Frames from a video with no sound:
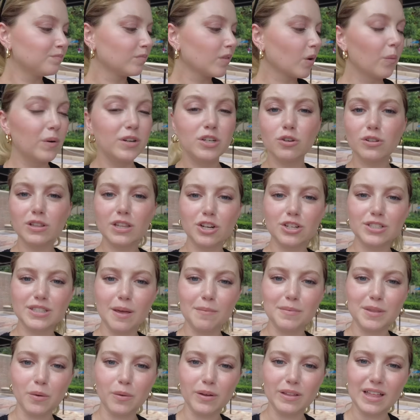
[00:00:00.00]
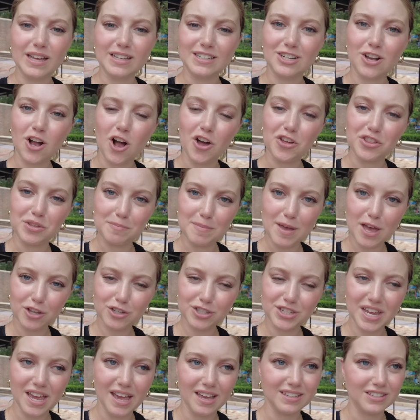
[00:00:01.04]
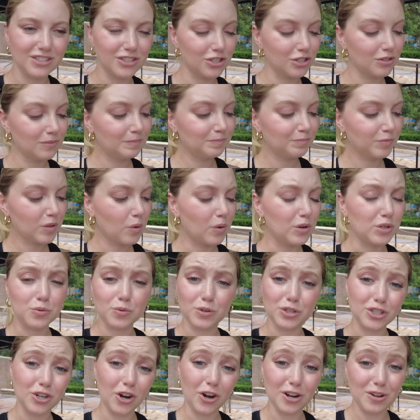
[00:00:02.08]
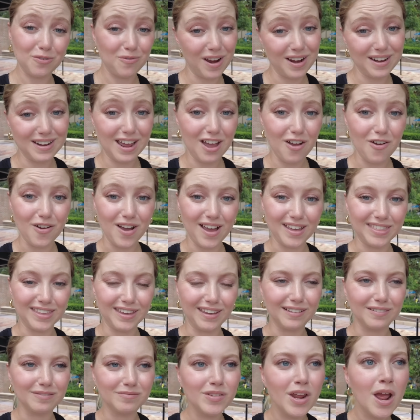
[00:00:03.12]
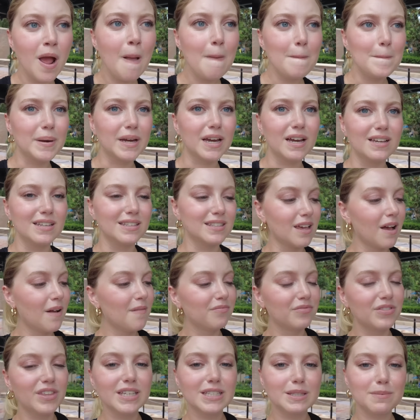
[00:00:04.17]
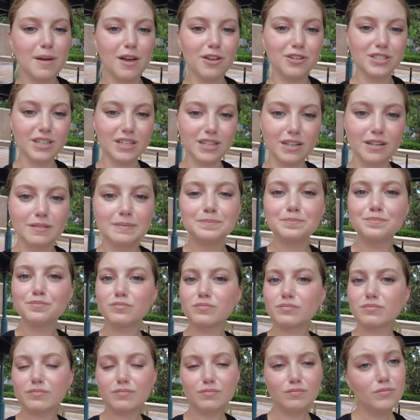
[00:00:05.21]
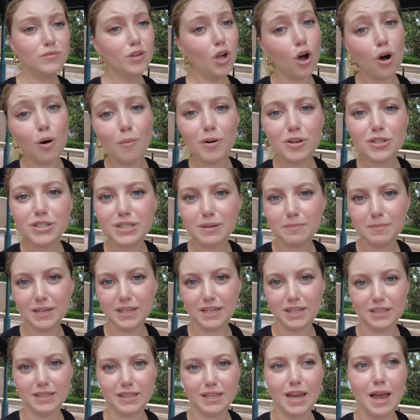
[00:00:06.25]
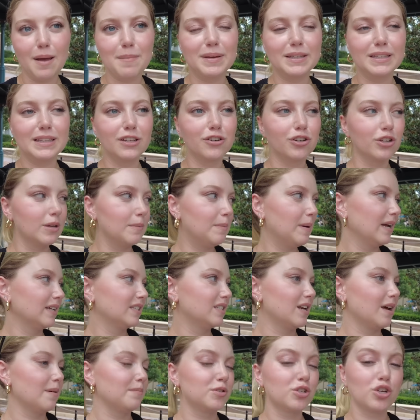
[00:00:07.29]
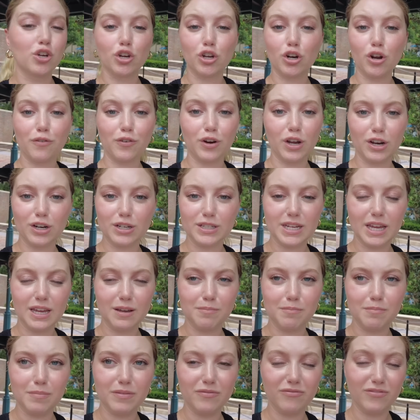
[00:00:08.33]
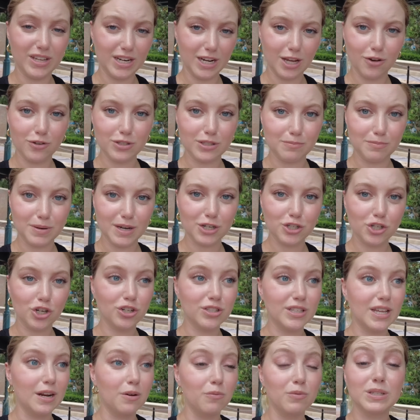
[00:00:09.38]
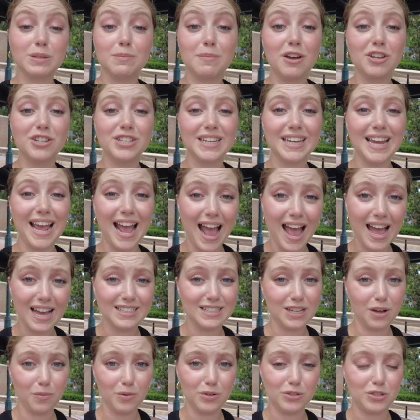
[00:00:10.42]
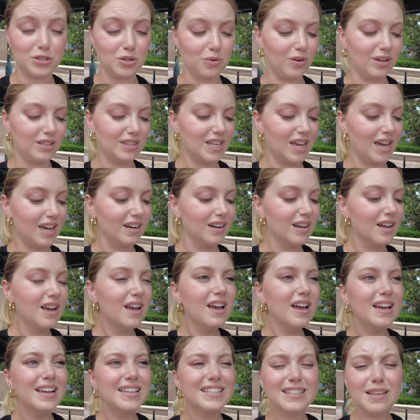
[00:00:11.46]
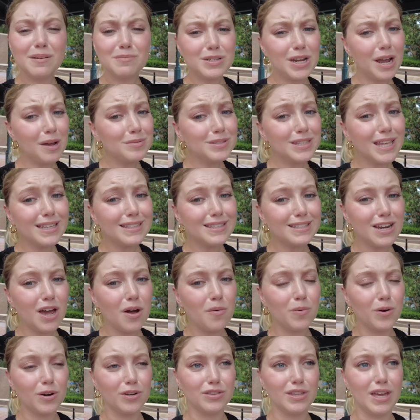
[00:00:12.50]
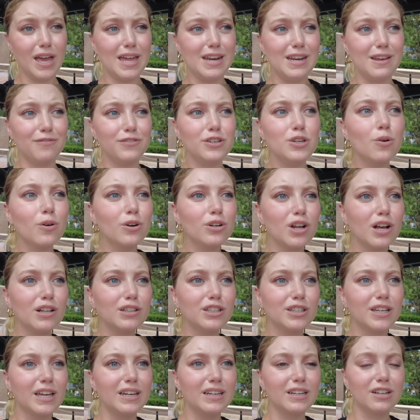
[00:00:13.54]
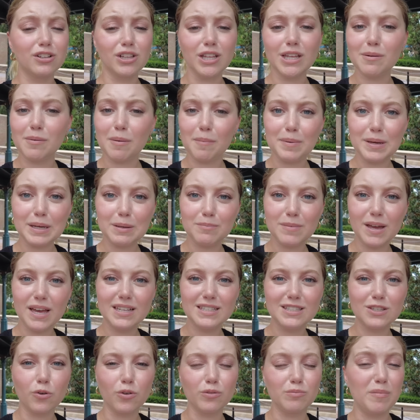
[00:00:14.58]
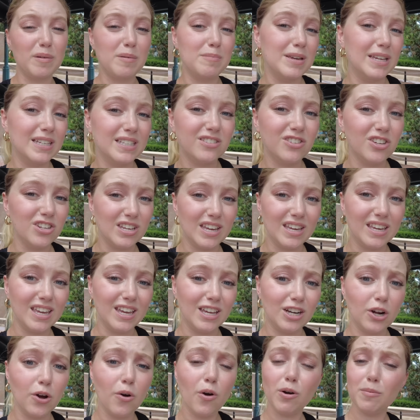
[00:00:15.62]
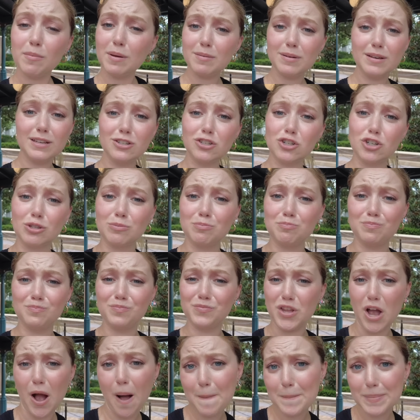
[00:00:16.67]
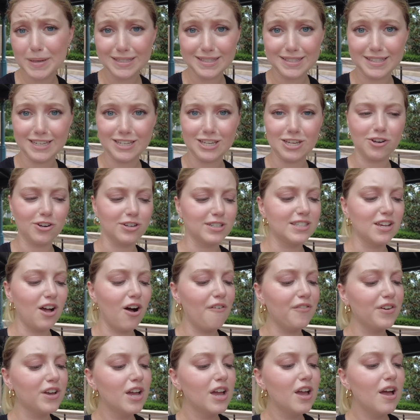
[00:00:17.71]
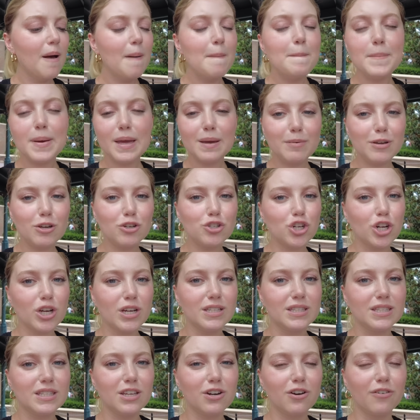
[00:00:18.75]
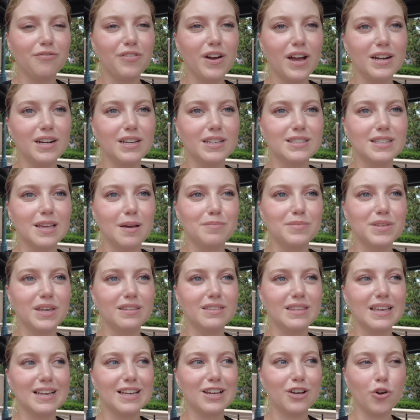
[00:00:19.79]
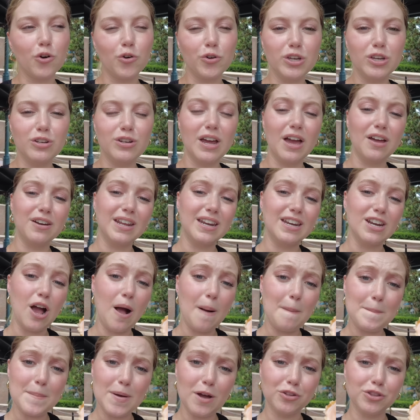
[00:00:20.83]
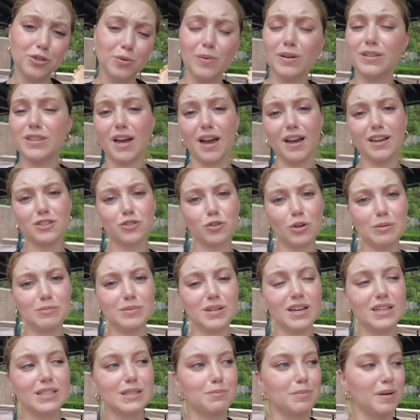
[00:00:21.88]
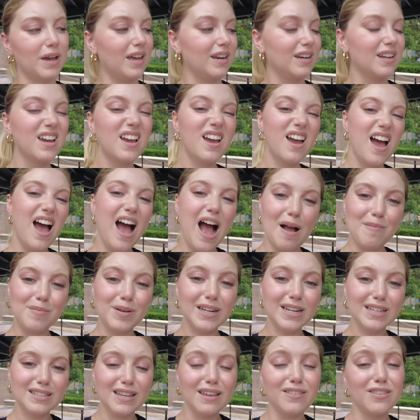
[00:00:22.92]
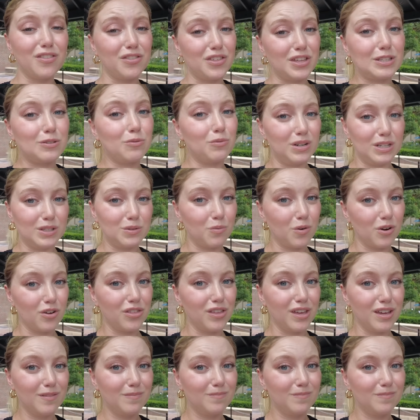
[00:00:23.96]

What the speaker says: we do a little something we like to call the melt test, which we're starting right now, I think, because this melted almost immediately. I mean, literally picked it up, took it over here to take videos and pictures, and it was melting as I was doing that. Sometimes that's not worth it, and if you're not looking to clean up a big mess or maybe a sticky kiddo, or maybe just not be sticky yourself, maybe you should consider finding something that can cool you down and not melt the way the ice cream does, but I'm gonna say that this one is worth it.